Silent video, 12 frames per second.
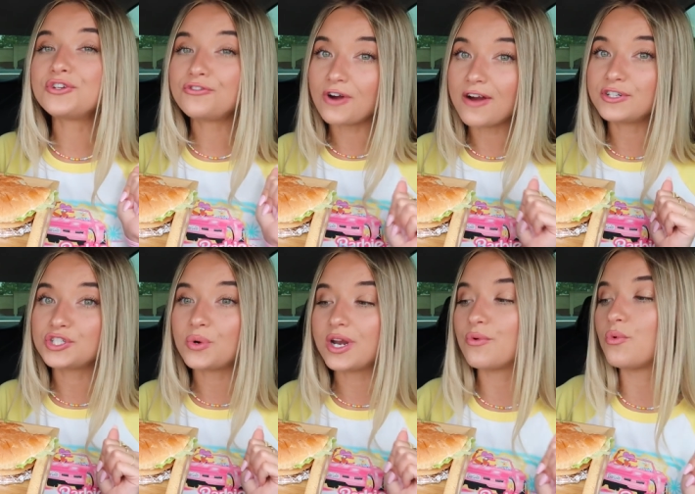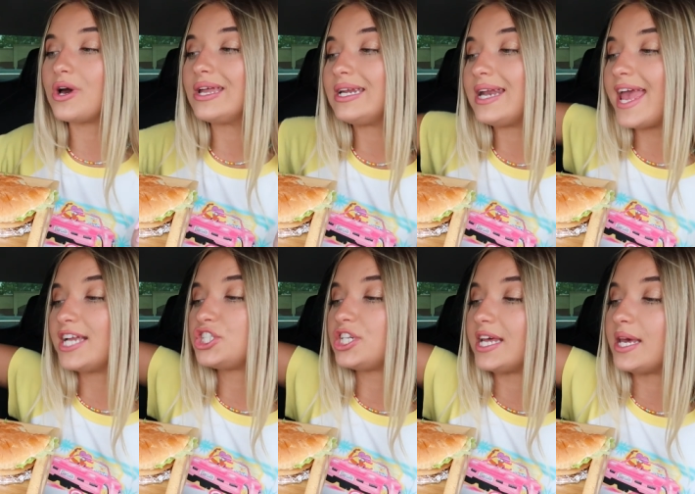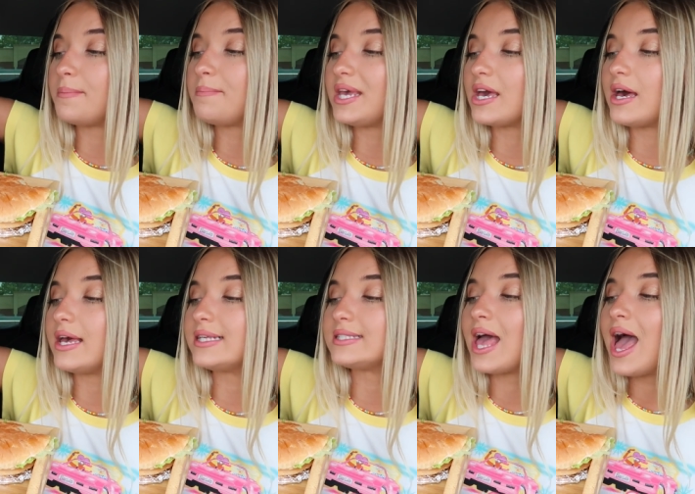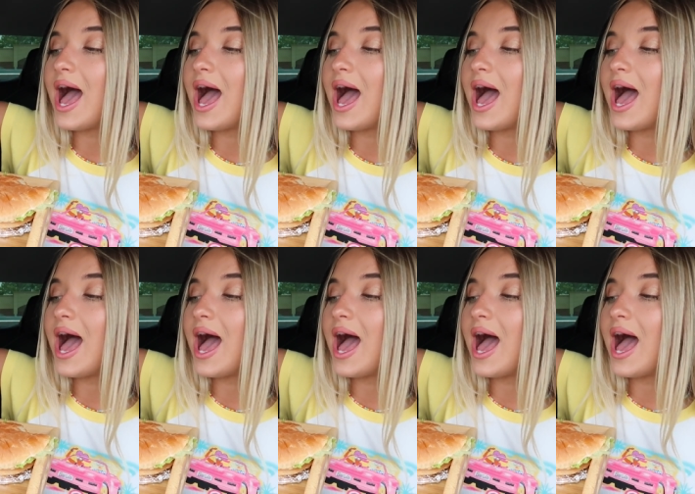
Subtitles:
to Forever 21 and H&M because